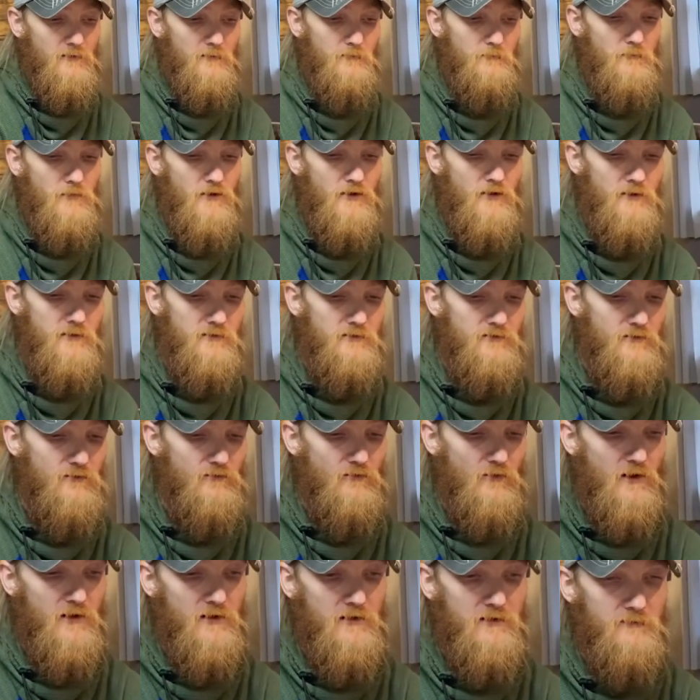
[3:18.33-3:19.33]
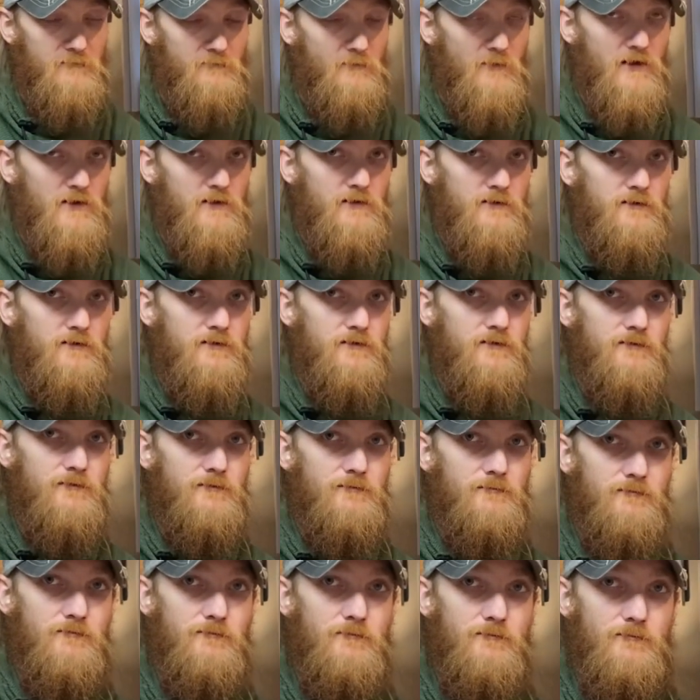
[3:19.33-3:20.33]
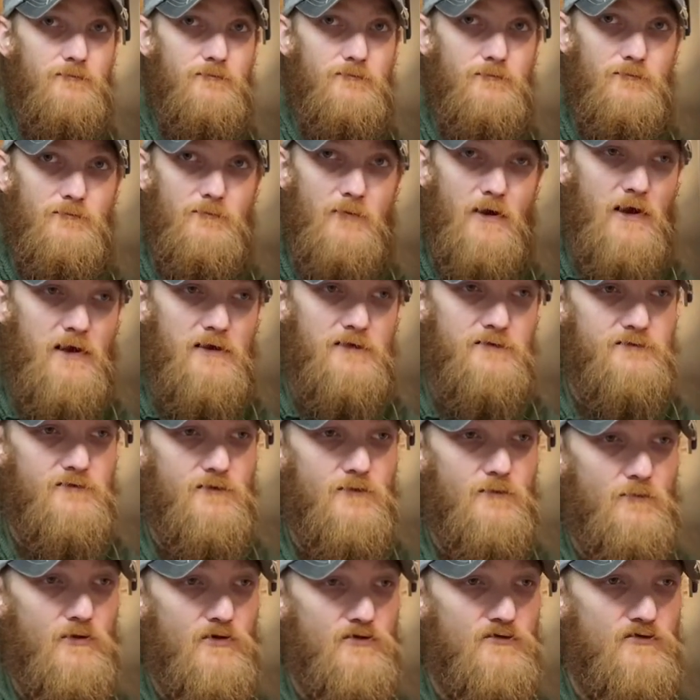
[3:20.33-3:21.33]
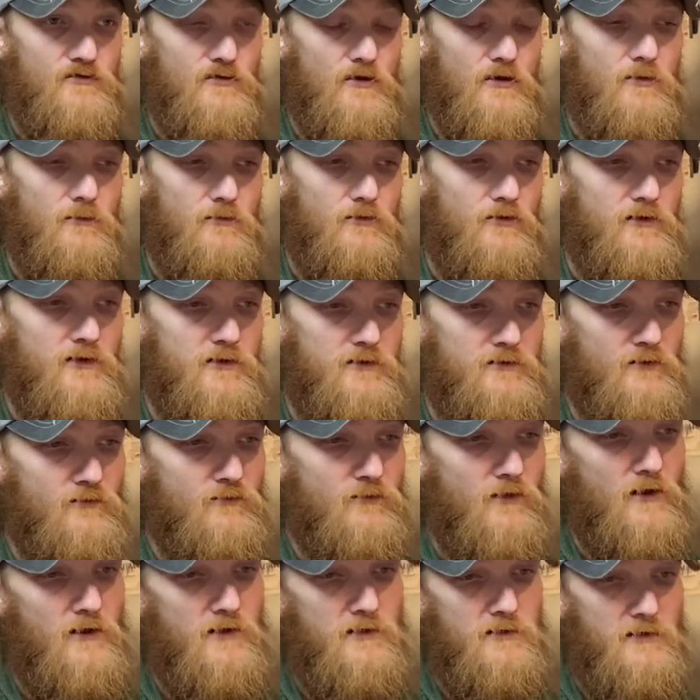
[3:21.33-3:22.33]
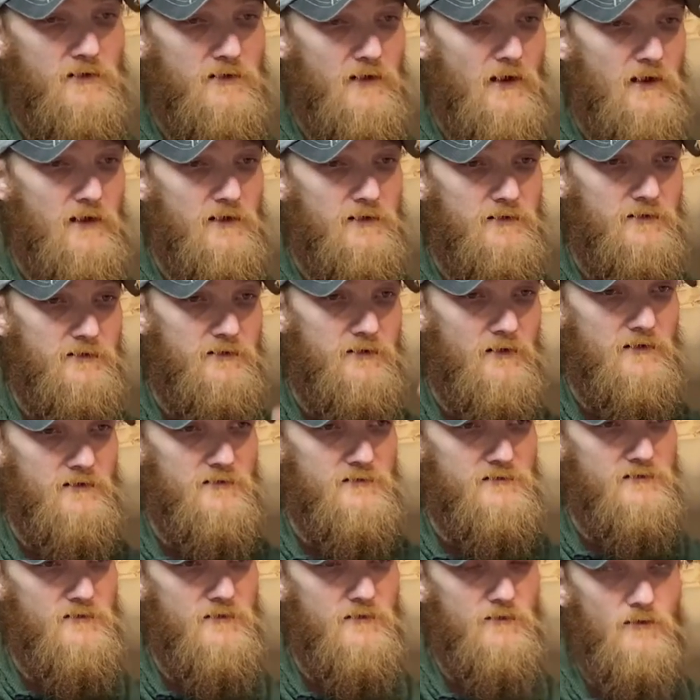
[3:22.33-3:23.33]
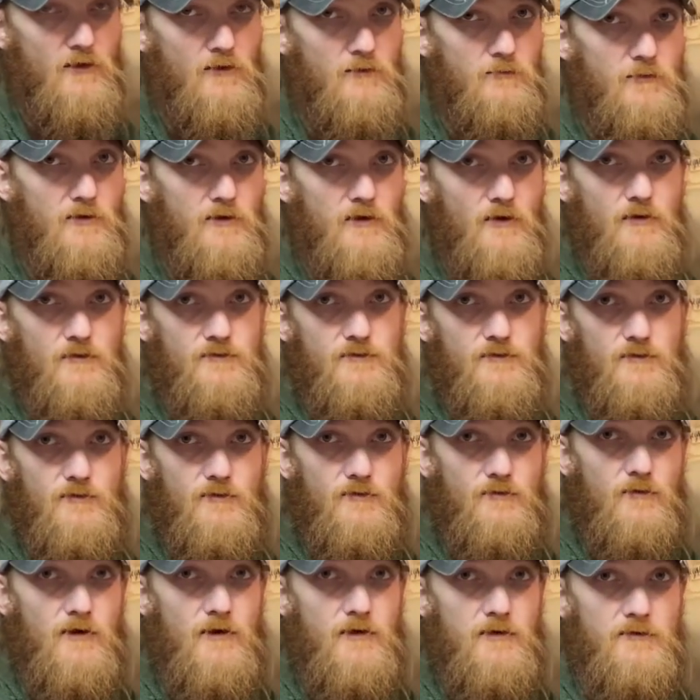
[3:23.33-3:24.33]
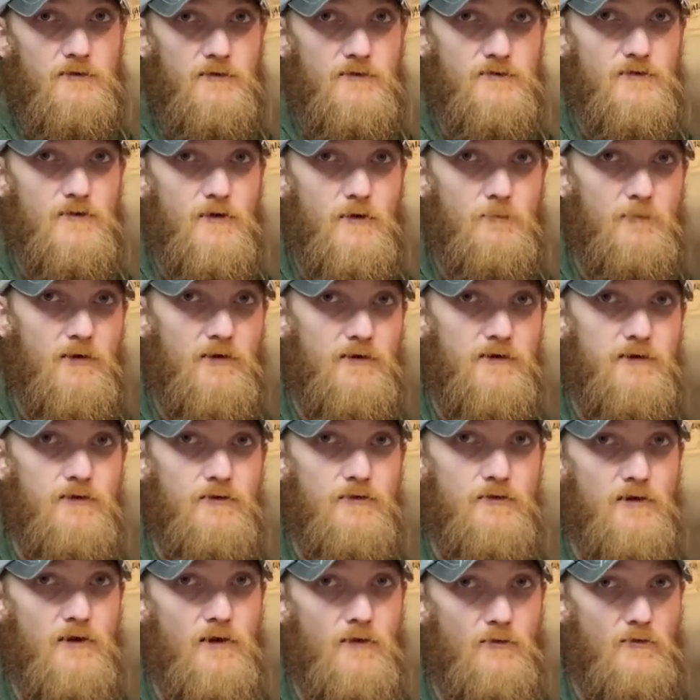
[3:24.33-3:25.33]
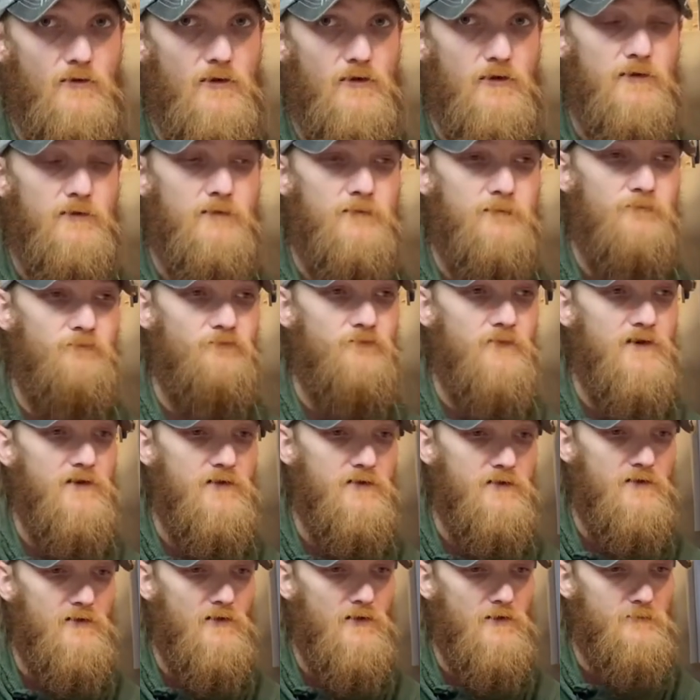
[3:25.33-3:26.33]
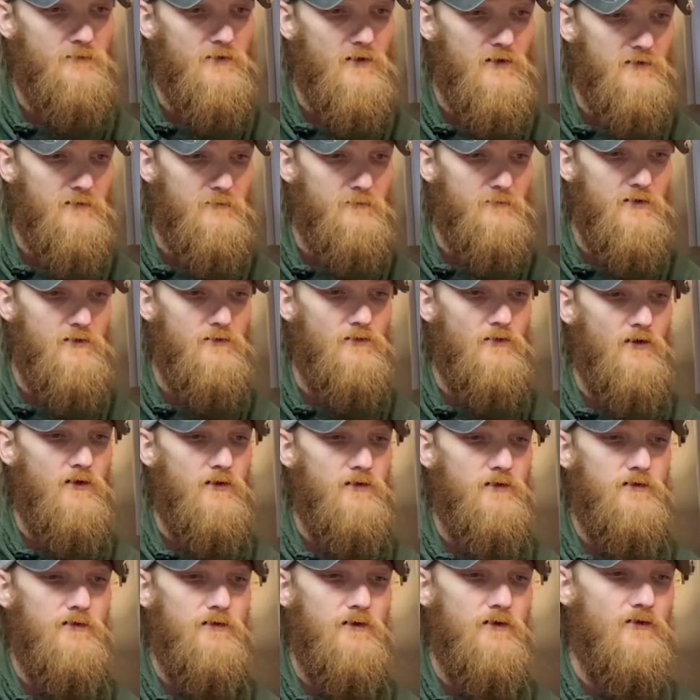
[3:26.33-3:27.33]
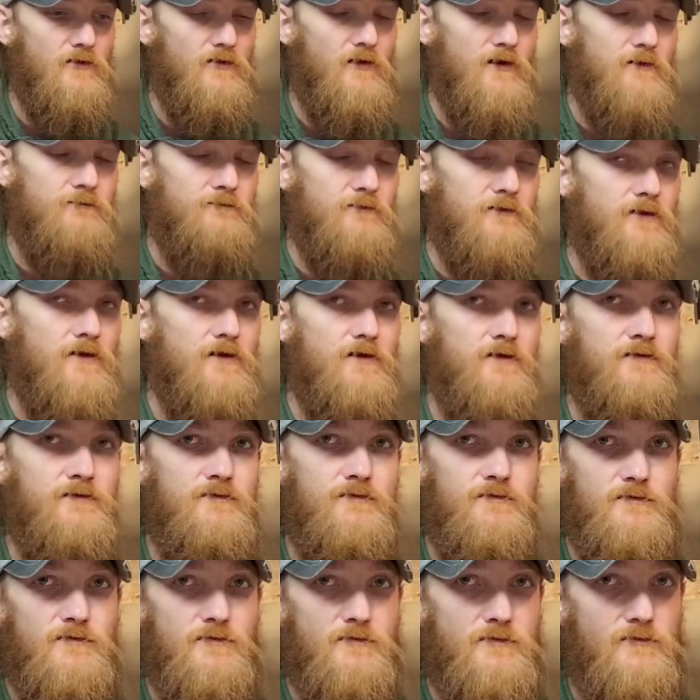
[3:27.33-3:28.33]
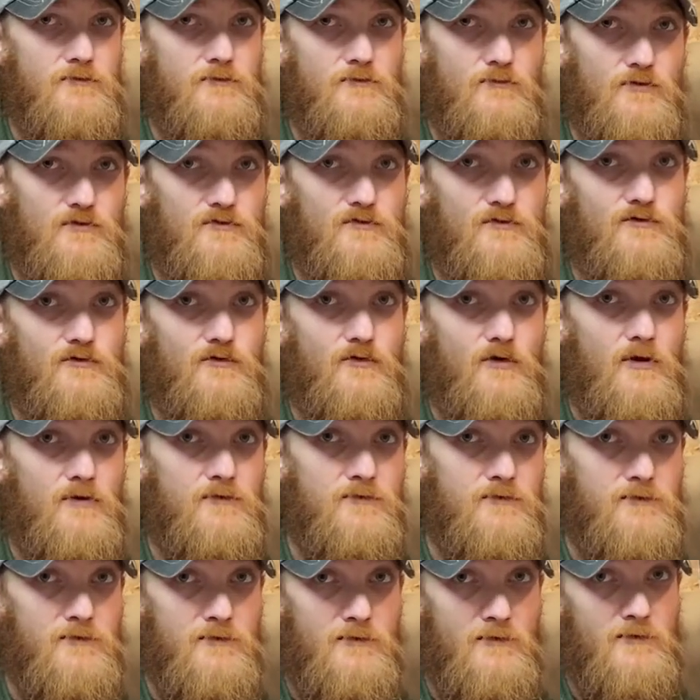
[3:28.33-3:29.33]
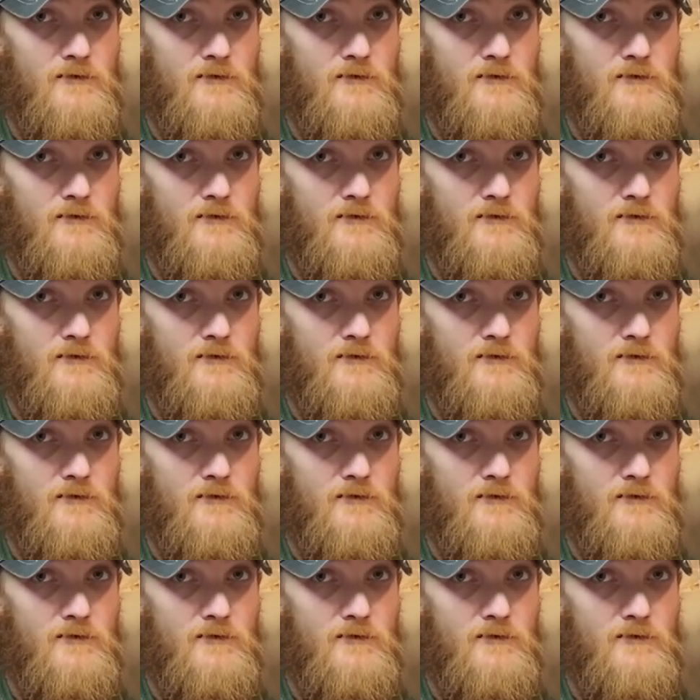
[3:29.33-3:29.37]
But the rain I had so much trouble in the rain, and I had to take a 0 because of the rain, because all my gear got wet. It ended up taking me like 11 days, which is crazy.